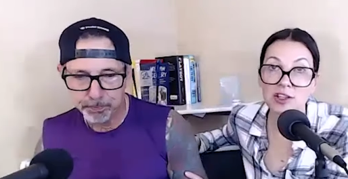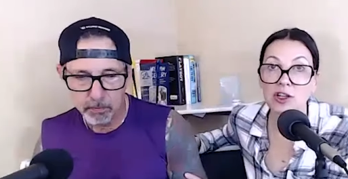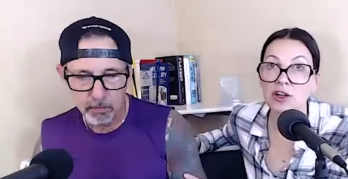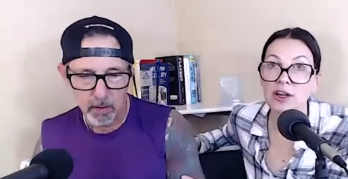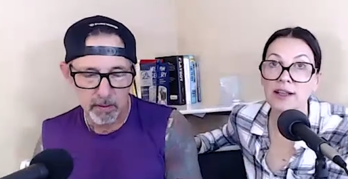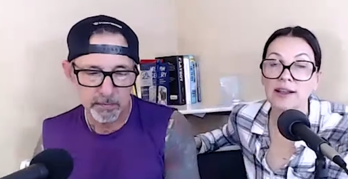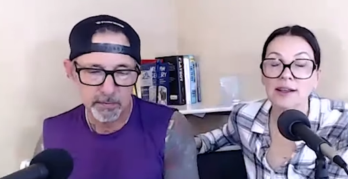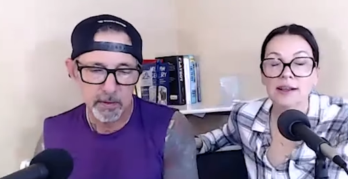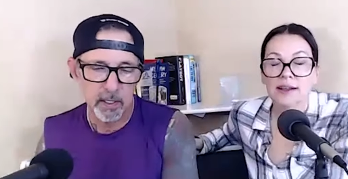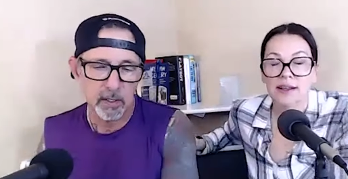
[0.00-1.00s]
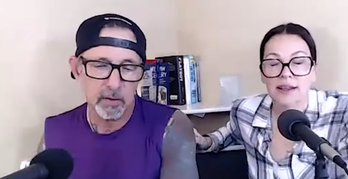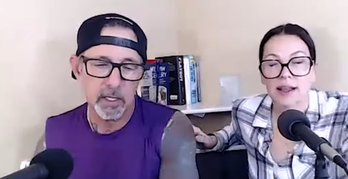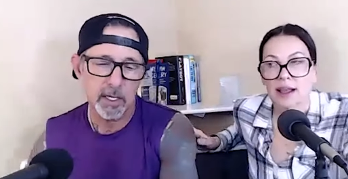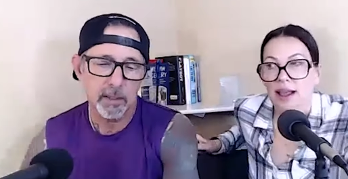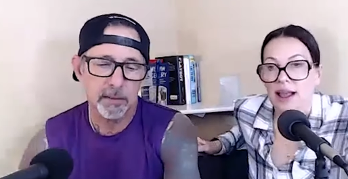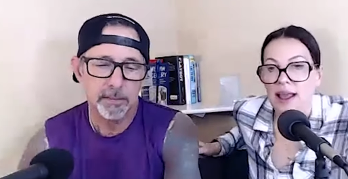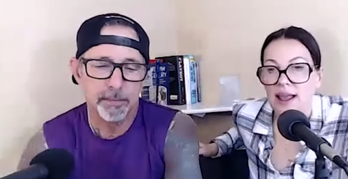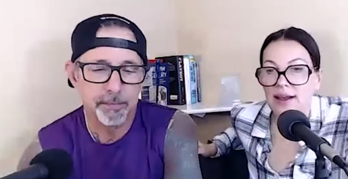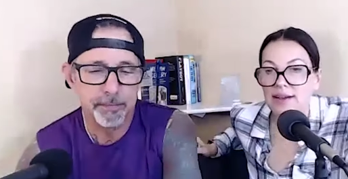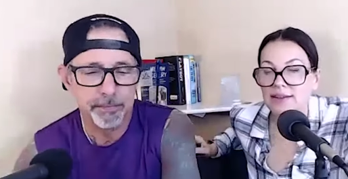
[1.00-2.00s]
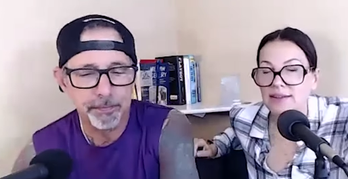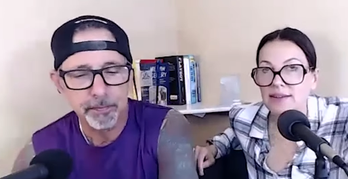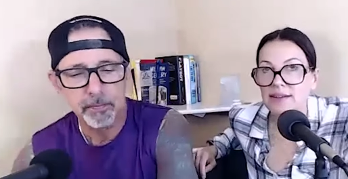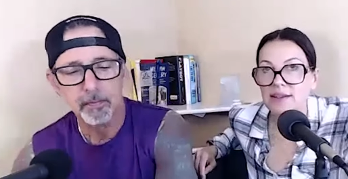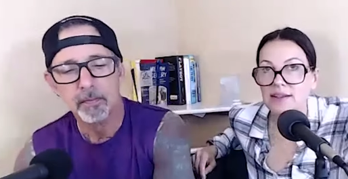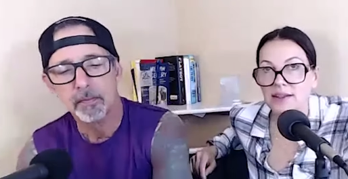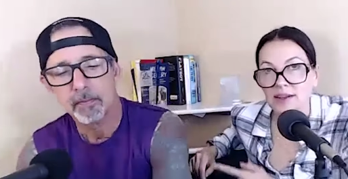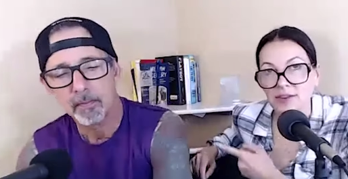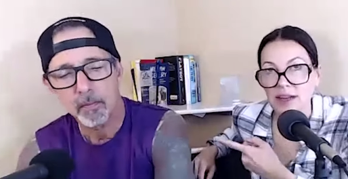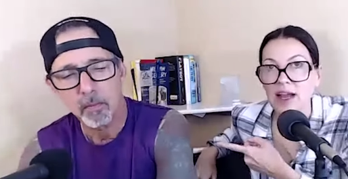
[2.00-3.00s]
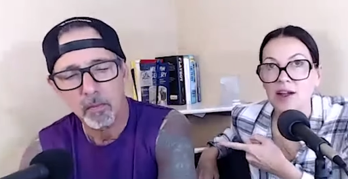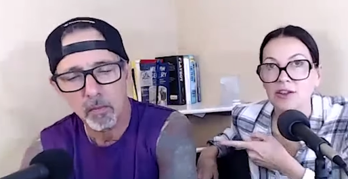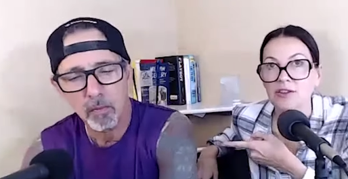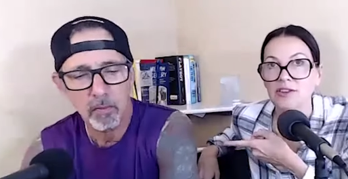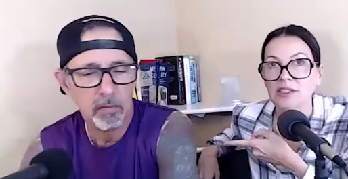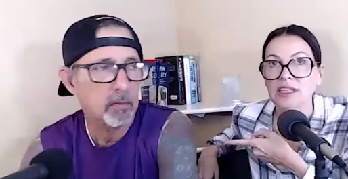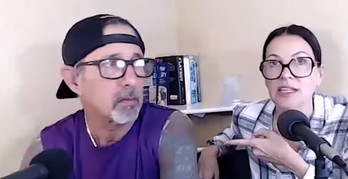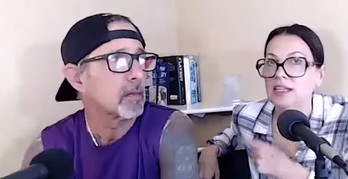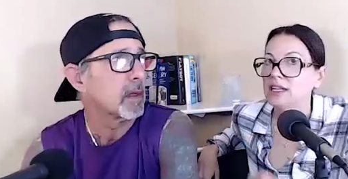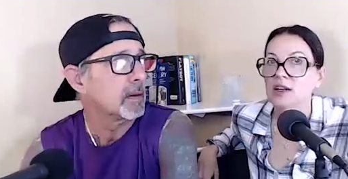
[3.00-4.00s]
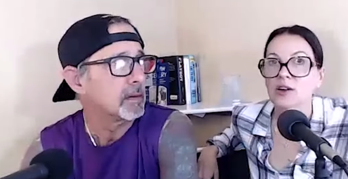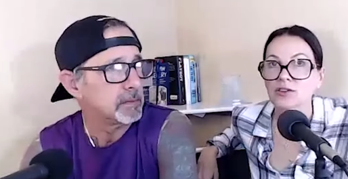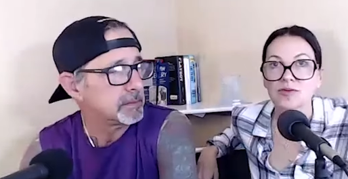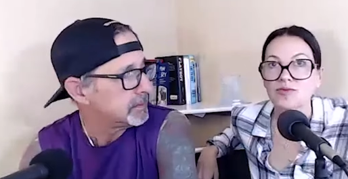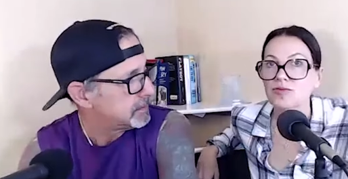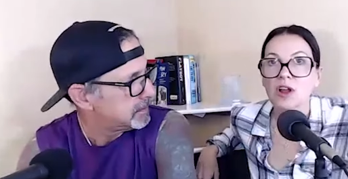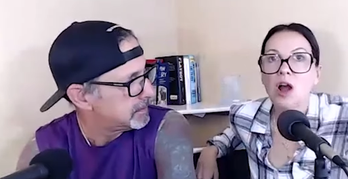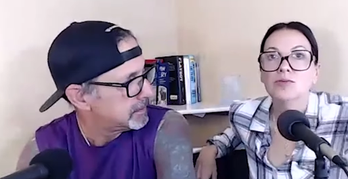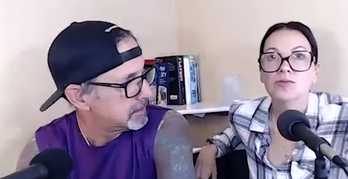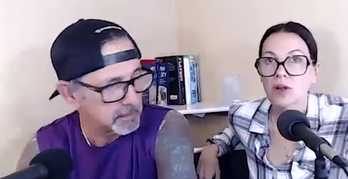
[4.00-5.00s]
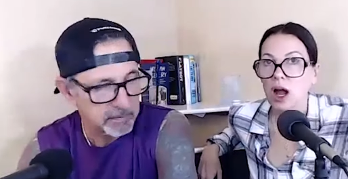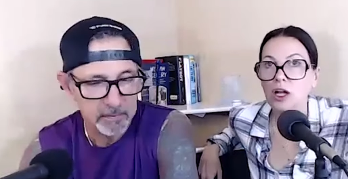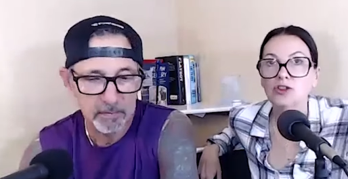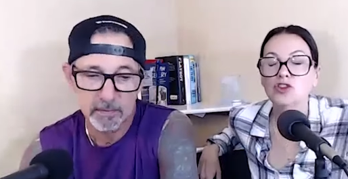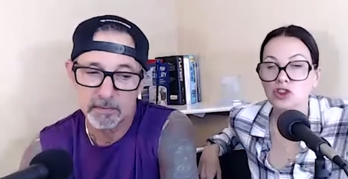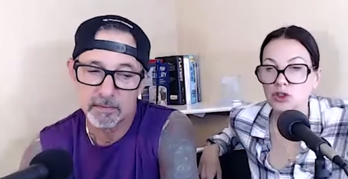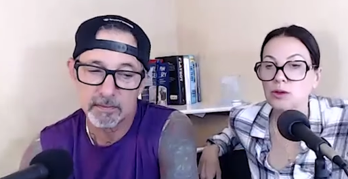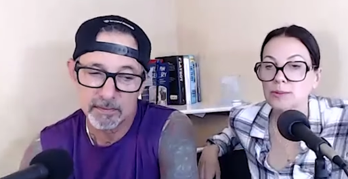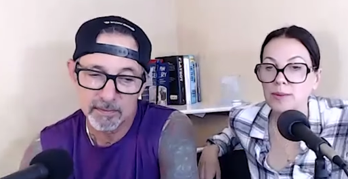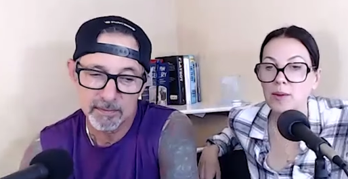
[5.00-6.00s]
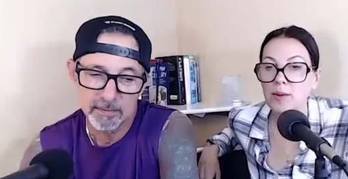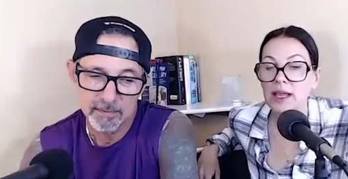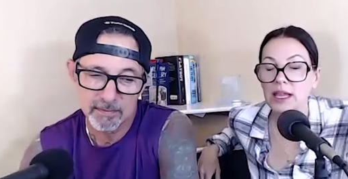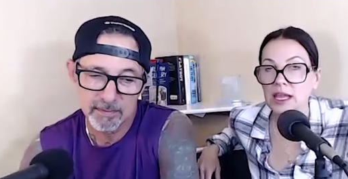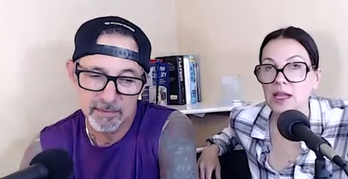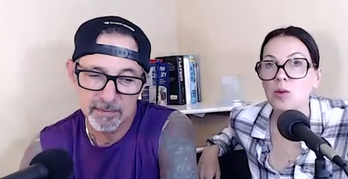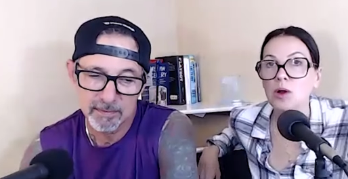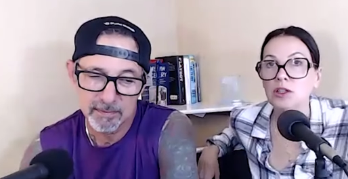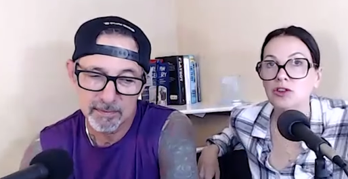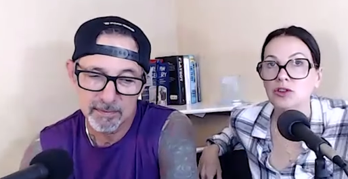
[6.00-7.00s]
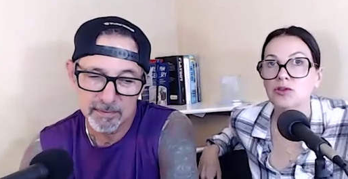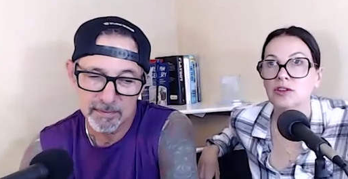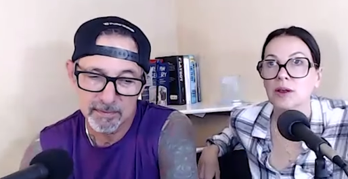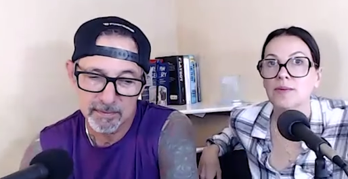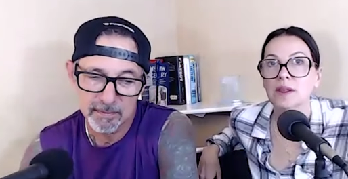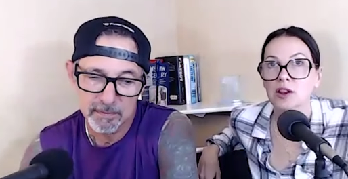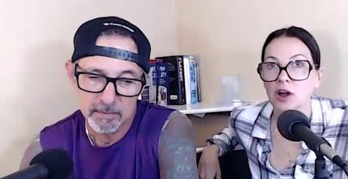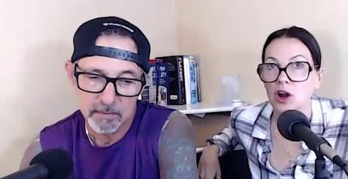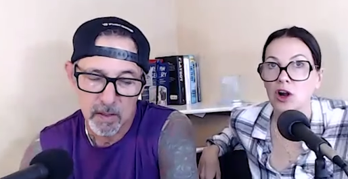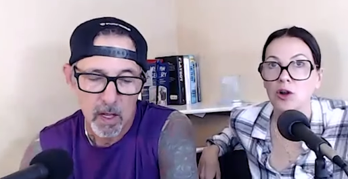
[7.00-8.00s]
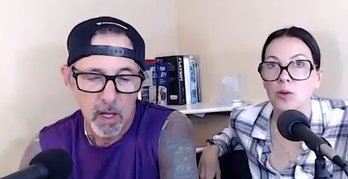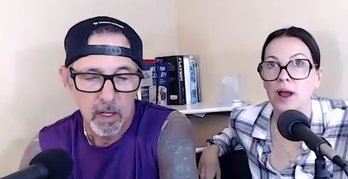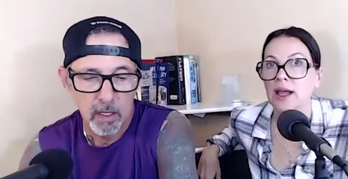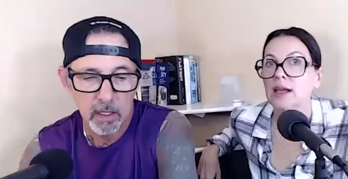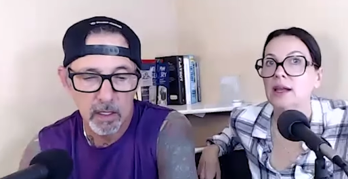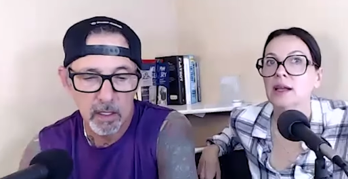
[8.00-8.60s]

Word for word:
Speaker 1: learning. Oh yeah. And even now you see that he goes, no, I'll do it my way. He will do something the hard way